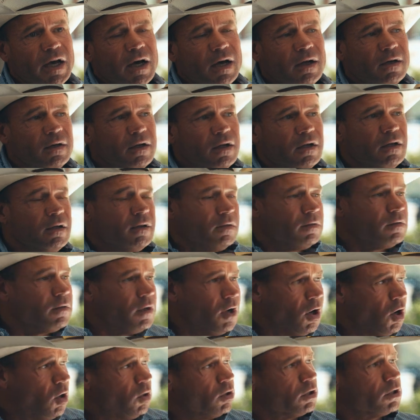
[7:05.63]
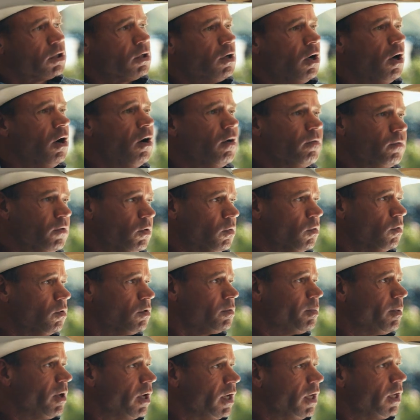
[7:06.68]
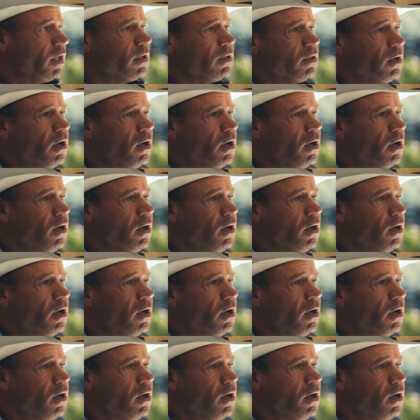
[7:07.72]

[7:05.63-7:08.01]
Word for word: out on the golf course playing